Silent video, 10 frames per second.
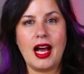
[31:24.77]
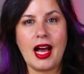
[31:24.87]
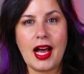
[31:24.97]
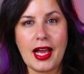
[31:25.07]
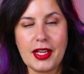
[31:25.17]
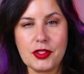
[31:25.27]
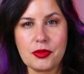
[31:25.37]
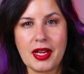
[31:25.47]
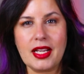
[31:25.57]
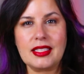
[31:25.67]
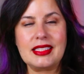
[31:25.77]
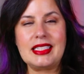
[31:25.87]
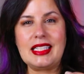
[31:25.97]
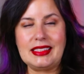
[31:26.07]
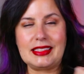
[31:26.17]
hydrate,
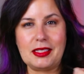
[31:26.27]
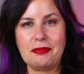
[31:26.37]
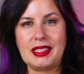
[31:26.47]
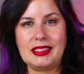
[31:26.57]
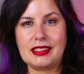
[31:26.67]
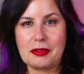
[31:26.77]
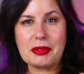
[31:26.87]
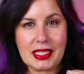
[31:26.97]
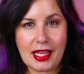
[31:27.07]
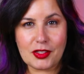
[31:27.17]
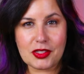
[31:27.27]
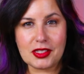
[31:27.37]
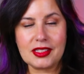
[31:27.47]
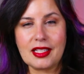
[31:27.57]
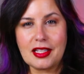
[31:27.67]
eat something
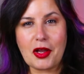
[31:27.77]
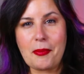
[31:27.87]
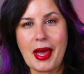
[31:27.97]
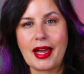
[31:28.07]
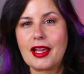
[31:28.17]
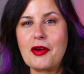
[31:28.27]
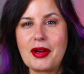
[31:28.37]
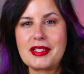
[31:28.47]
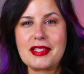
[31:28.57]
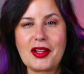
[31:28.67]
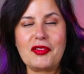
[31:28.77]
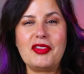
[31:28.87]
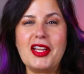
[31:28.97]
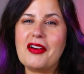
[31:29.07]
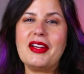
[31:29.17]
substantial, and then come back and watch the next
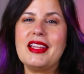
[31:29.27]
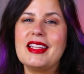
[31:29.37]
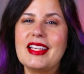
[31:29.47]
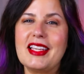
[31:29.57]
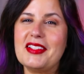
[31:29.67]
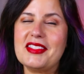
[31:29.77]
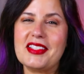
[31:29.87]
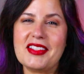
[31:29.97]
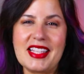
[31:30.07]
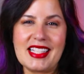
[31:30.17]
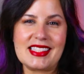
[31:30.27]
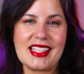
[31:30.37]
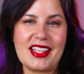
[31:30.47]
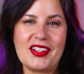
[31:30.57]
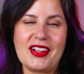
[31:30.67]
video in the queue. So thanks
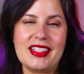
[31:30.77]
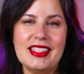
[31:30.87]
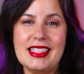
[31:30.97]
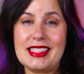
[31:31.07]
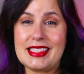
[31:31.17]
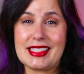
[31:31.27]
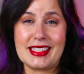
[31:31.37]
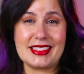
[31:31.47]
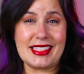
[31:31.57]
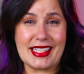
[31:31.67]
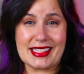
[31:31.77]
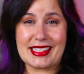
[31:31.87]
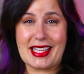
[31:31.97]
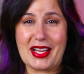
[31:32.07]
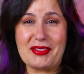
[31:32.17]
again, y'all, and until next
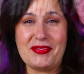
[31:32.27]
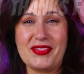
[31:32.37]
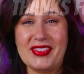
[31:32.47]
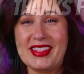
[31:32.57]
time.